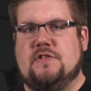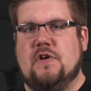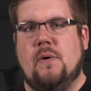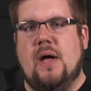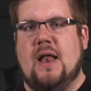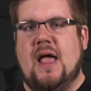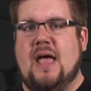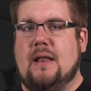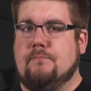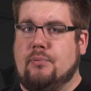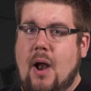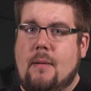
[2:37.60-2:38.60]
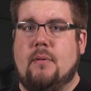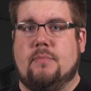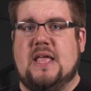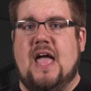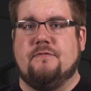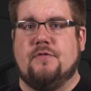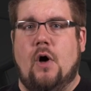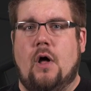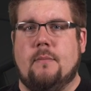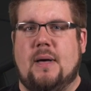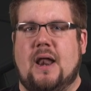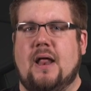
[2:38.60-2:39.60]
do it and probably have
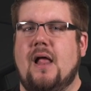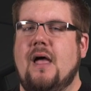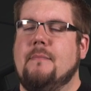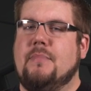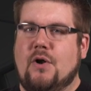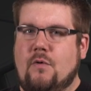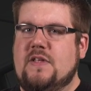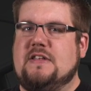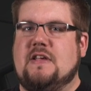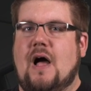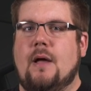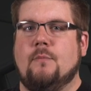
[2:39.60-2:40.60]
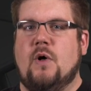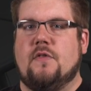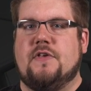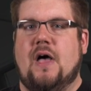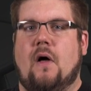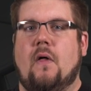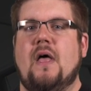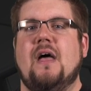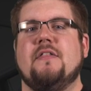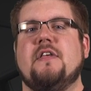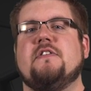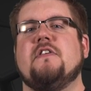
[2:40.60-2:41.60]
thought about it, but only time will tell.
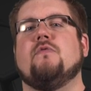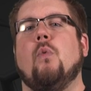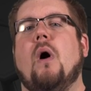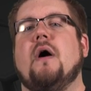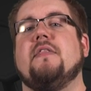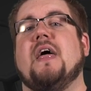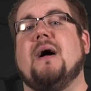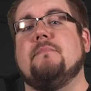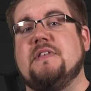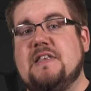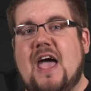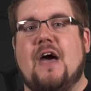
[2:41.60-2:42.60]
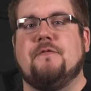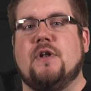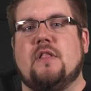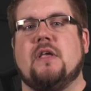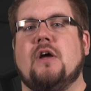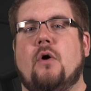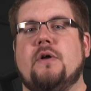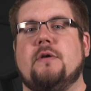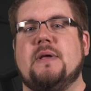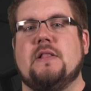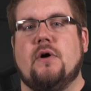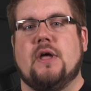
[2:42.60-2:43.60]
This is one that I'm definitely going to
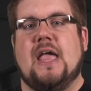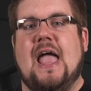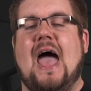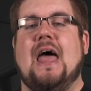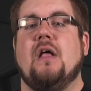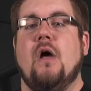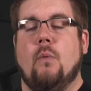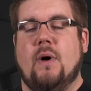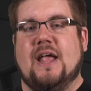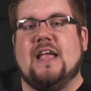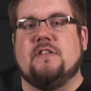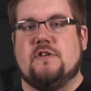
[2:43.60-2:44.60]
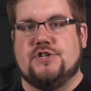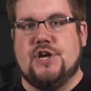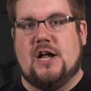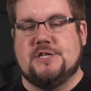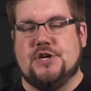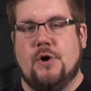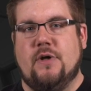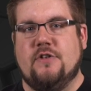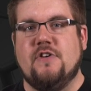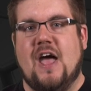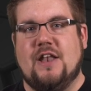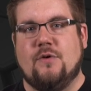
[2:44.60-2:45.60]
be looking at when I get to SHOT Show in
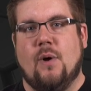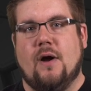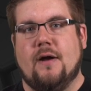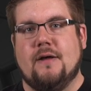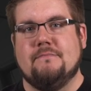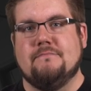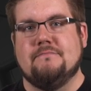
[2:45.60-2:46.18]
January.